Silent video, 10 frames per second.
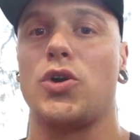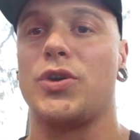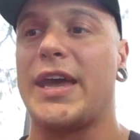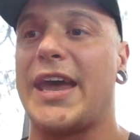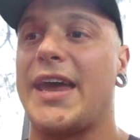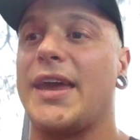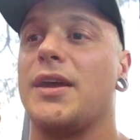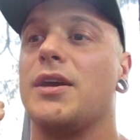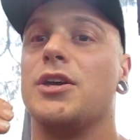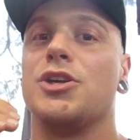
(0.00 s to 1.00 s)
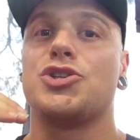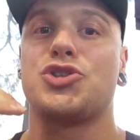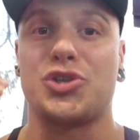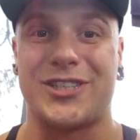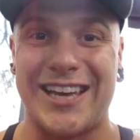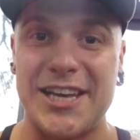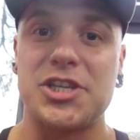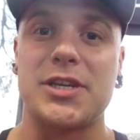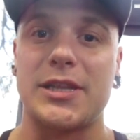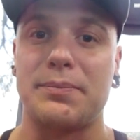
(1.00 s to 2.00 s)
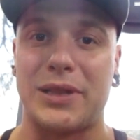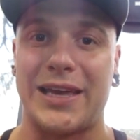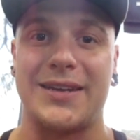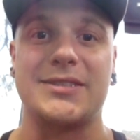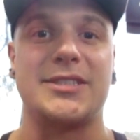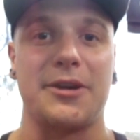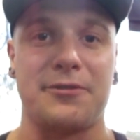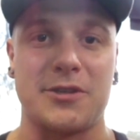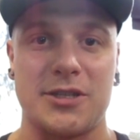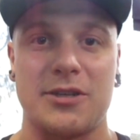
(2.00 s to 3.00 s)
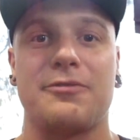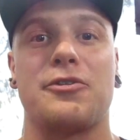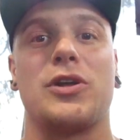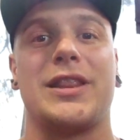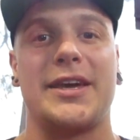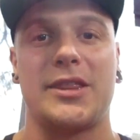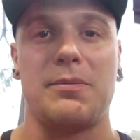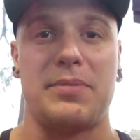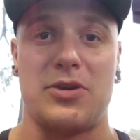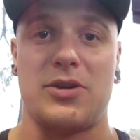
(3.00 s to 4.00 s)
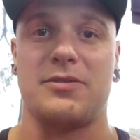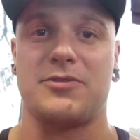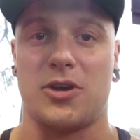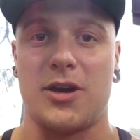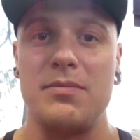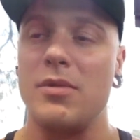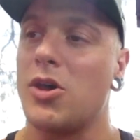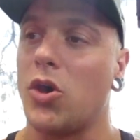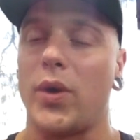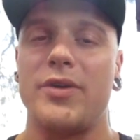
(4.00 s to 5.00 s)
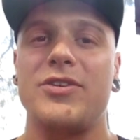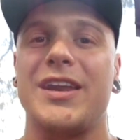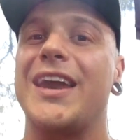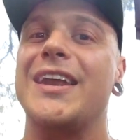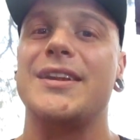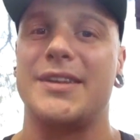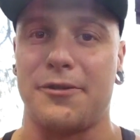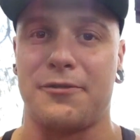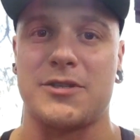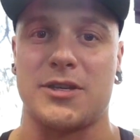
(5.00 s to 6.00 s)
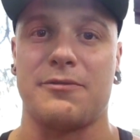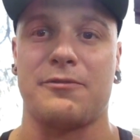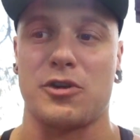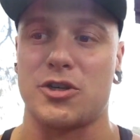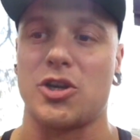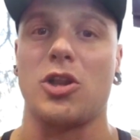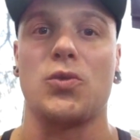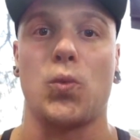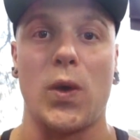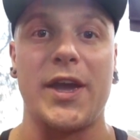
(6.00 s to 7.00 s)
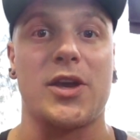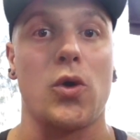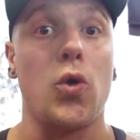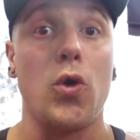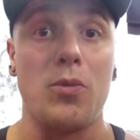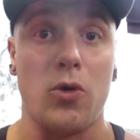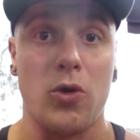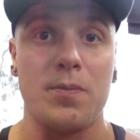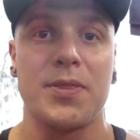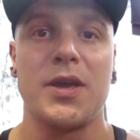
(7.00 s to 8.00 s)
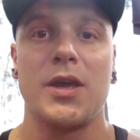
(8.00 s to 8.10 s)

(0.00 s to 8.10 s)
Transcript: on a strategically planned deficit for a lengthy period of time, or even any deficit for a solid week or more,